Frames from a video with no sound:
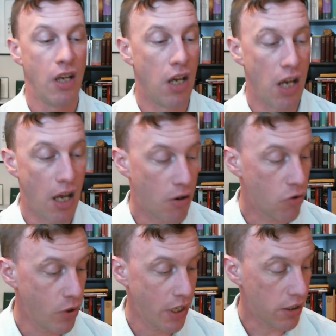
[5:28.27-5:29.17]
Uh,
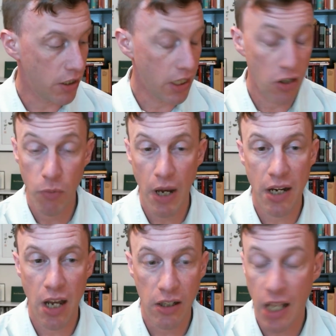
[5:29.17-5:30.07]
critically, you might
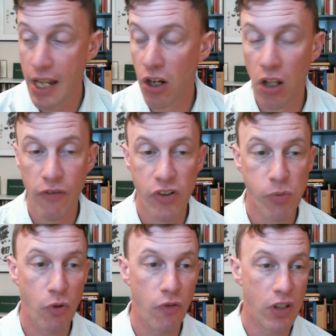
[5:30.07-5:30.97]
not like all of his
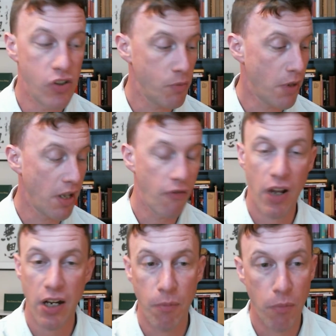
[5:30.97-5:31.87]
movies. You might
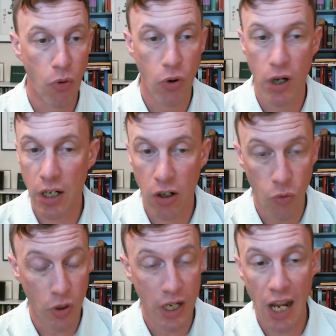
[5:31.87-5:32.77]
find him boring or
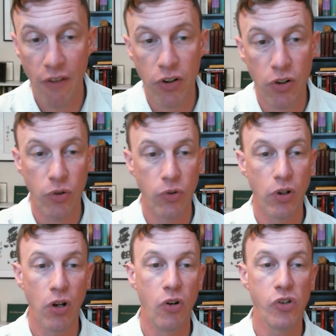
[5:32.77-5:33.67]
whatever. Who
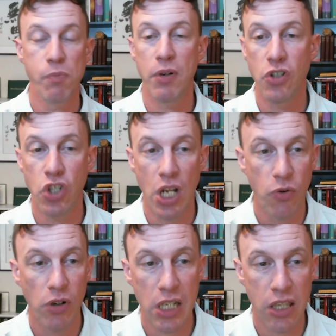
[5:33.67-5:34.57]
knows? But
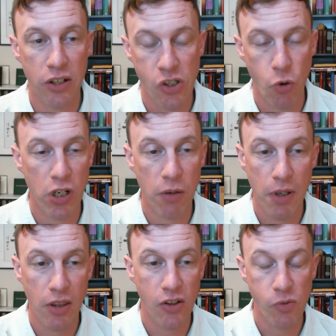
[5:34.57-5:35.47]
generally, there's going to
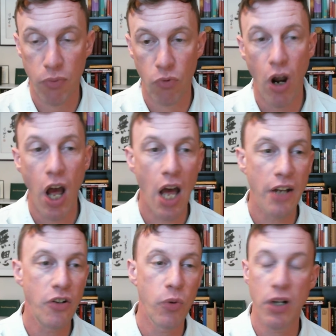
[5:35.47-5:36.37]
be this
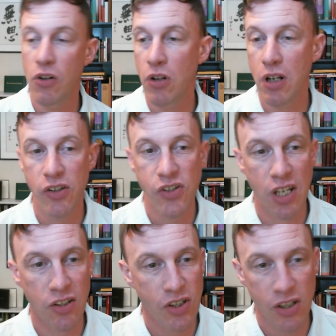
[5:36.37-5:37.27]
broad critical
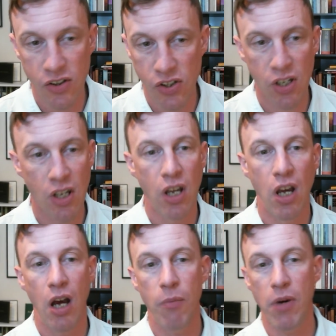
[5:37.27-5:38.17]
consensus
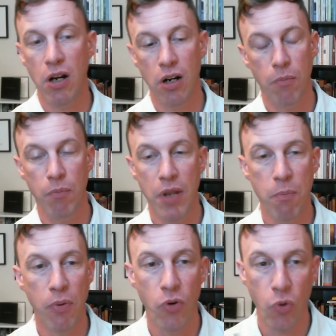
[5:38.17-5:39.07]
among
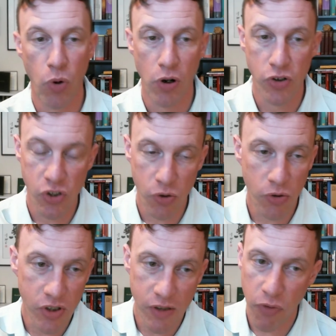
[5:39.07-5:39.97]
people who are
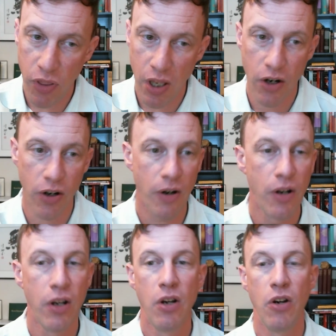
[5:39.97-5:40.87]
students of theater
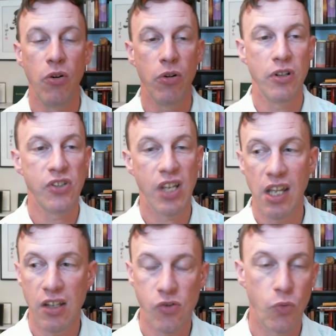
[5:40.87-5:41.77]
who could say
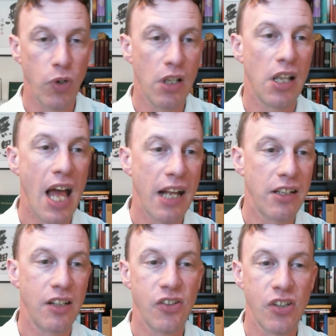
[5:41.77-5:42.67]
his real
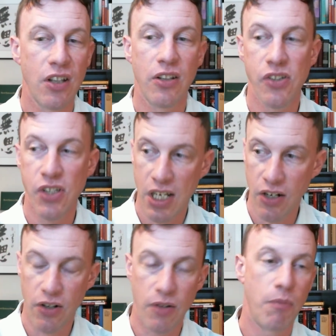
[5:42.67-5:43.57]
acting skill is
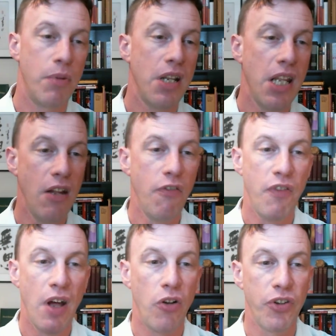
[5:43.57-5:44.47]
here. But he
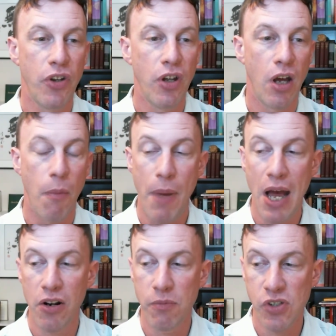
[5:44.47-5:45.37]
felt
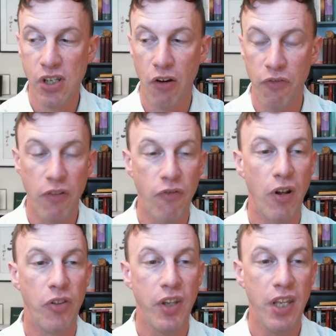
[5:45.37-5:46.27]
about himself, he
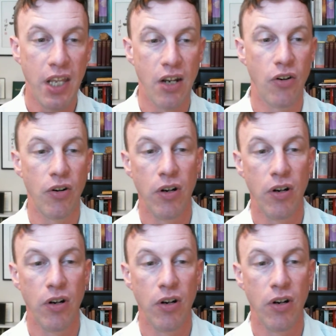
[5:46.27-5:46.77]
felt here.